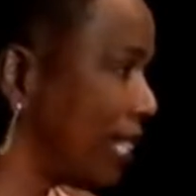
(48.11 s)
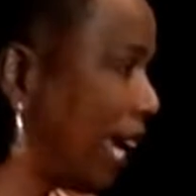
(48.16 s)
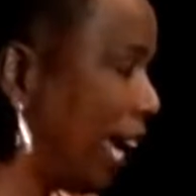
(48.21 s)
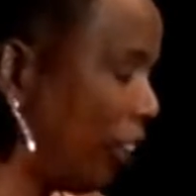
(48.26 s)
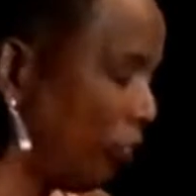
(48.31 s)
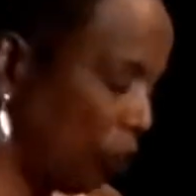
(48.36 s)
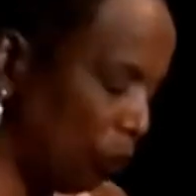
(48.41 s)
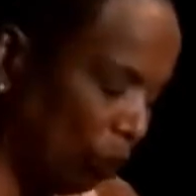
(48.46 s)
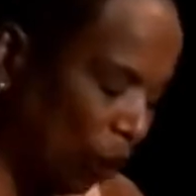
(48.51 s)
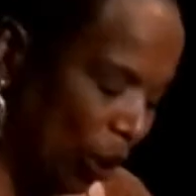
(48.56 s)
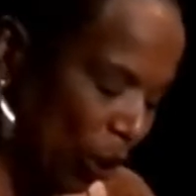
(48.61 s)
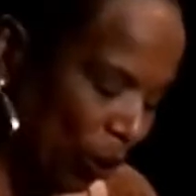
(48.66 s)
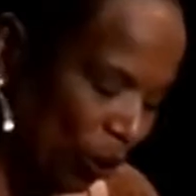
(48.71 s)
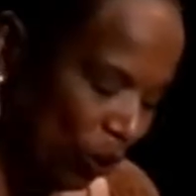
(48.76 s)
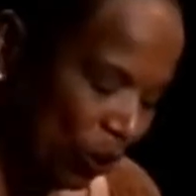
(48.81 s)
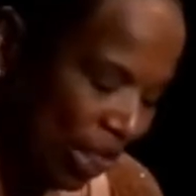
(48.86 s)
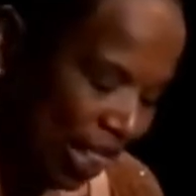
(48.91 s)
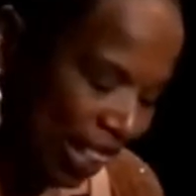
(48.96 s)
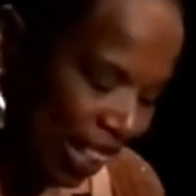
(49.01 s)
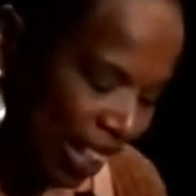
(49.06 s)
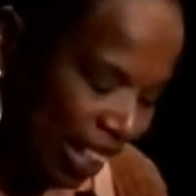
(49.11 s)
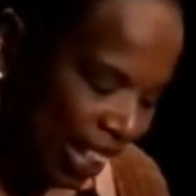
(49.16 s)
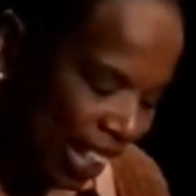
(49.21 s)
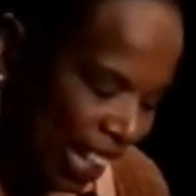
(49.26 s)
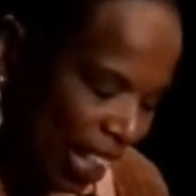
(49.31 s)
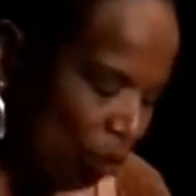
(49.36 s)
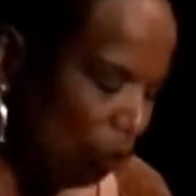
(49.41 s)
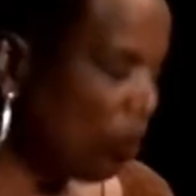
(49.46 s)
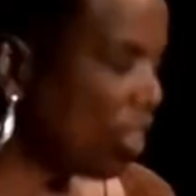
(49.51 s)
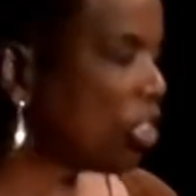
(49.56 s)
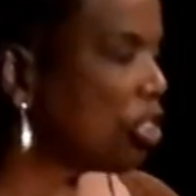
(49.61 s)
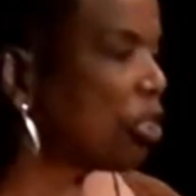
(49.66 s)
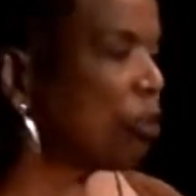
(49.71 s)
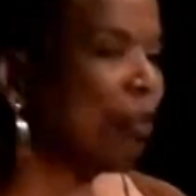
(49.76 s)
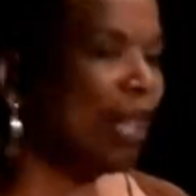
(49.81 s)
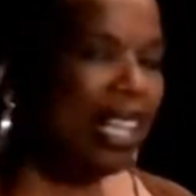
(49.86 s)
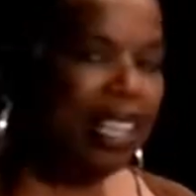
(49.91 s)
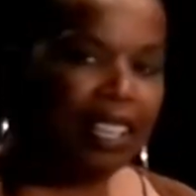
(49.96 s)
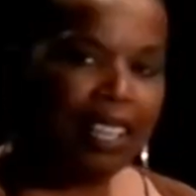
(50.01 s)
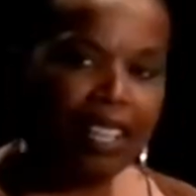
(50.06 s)
down the road in
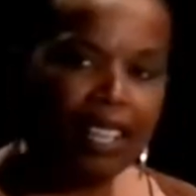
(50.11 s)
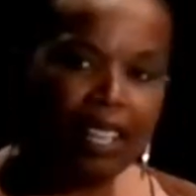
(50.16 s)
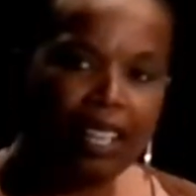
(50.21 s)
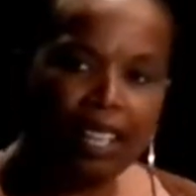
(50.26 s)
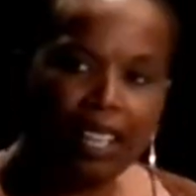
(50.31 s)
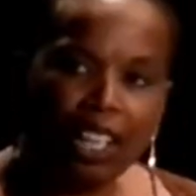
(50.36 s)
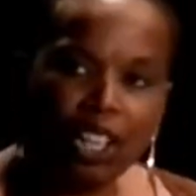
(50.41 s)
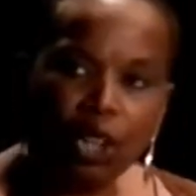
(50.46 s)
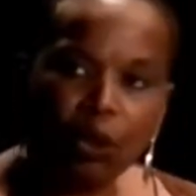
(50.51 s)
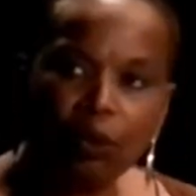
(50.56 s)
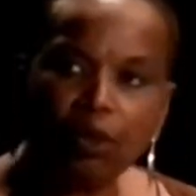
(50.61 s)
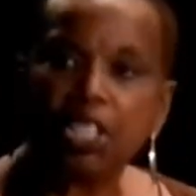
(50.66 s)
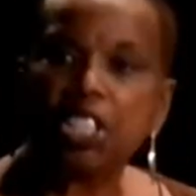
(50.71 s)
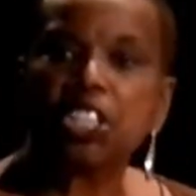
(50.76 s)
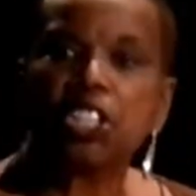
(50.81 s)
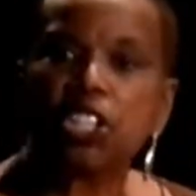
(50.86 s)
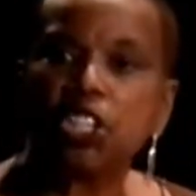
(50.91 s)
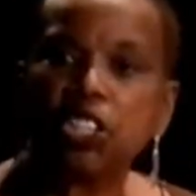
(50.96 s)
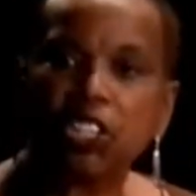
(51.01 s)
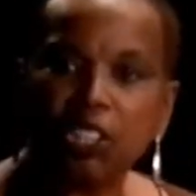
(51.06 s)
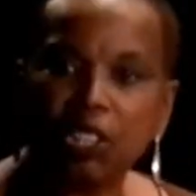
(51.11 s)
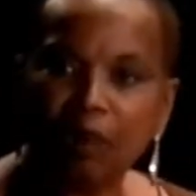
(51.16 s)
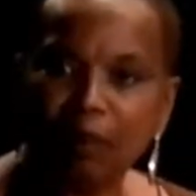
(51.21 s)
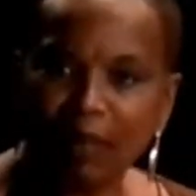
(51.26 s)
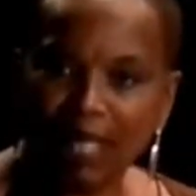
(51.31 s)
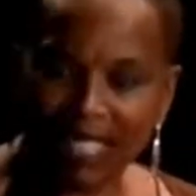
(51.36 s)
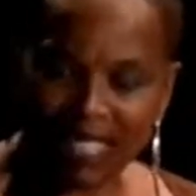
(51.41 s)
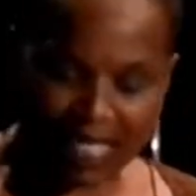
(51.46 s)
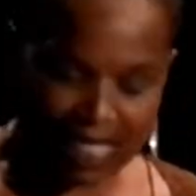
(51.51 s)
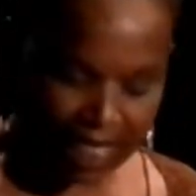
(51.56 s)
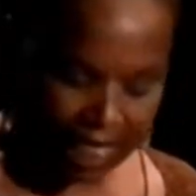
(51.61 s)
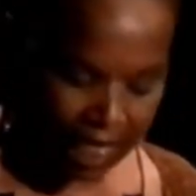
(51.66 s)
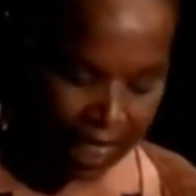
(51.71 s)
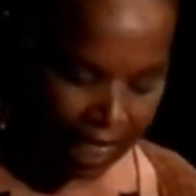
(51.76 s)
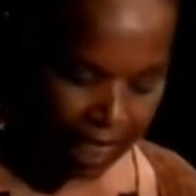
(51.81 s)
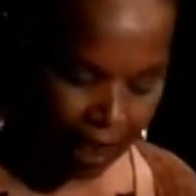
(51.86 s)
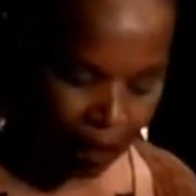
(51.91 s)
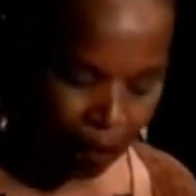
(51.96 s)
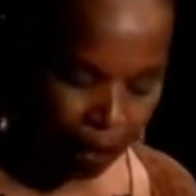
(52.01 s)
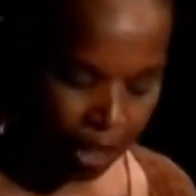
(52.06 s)
Richmond who were determined to
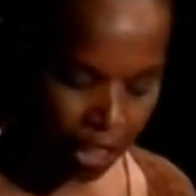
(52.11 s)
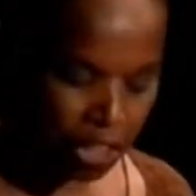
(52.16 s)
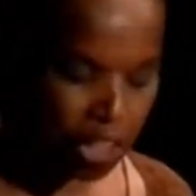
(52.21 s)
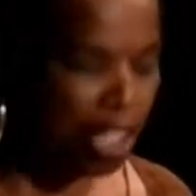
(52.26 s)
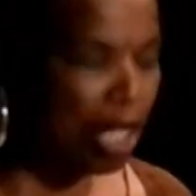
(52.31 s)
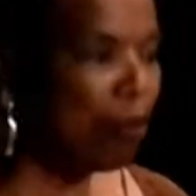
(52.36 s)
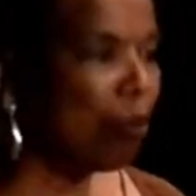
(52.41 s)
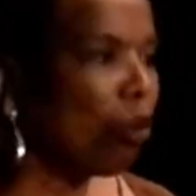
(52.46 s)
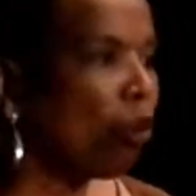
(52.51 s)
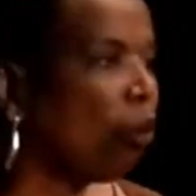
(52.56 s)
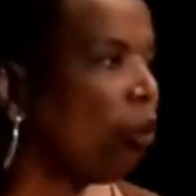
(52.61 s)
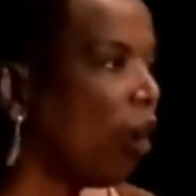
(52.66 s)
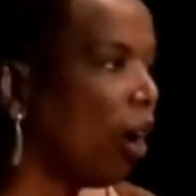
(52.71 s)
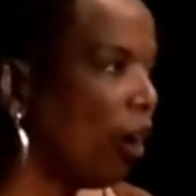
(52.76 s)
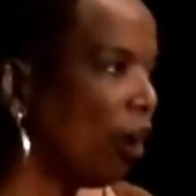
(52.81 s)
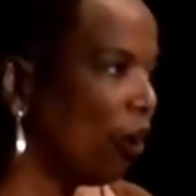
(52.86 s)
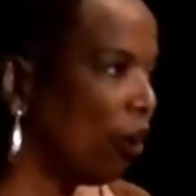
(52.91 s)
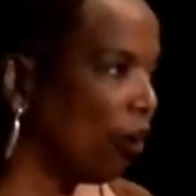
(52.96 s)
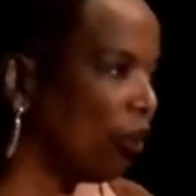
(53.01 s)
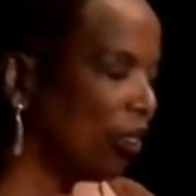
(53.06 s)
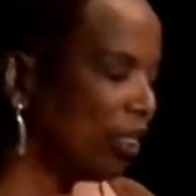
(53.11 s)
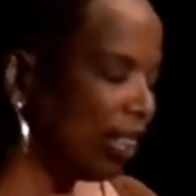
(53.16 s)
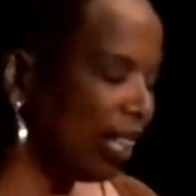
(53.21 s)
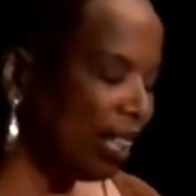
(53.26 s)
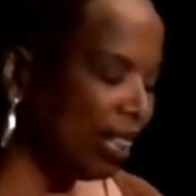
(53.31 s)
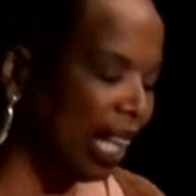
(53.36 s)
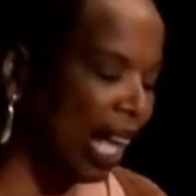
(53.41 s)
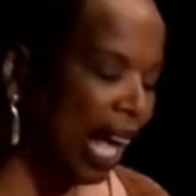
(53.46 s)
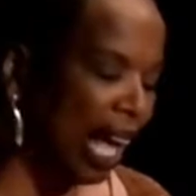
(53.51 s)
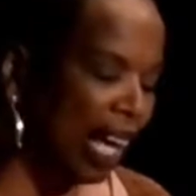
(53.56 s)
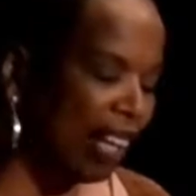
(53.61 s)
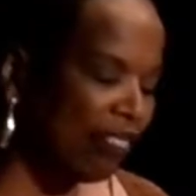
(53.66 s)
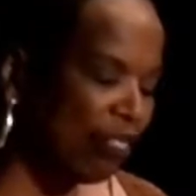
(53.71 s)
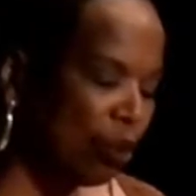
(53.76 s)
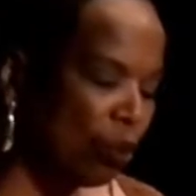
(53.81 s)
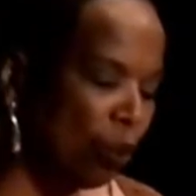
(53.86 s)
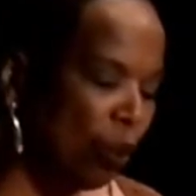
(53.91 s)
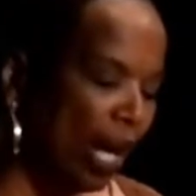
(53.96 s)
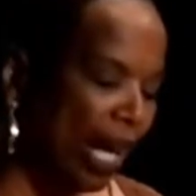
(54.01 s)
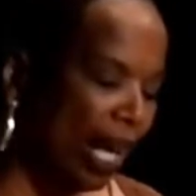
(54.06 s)
keep Jim Crow alive
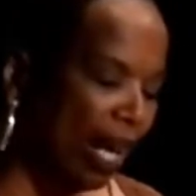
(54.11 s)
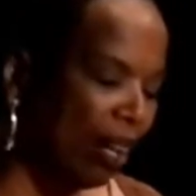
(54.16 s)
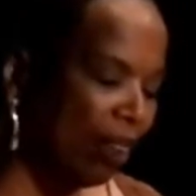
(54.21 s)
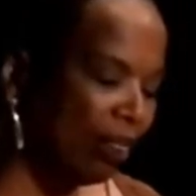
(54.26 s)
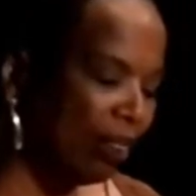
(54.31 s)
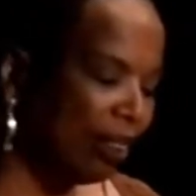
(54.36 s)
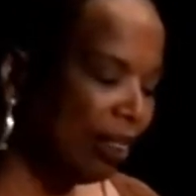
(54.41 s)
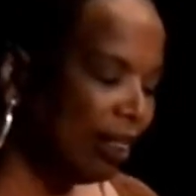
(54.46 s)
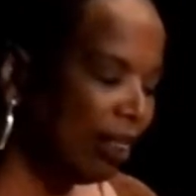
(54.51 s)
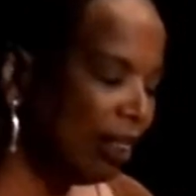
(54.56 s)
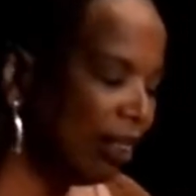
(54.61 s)
and well.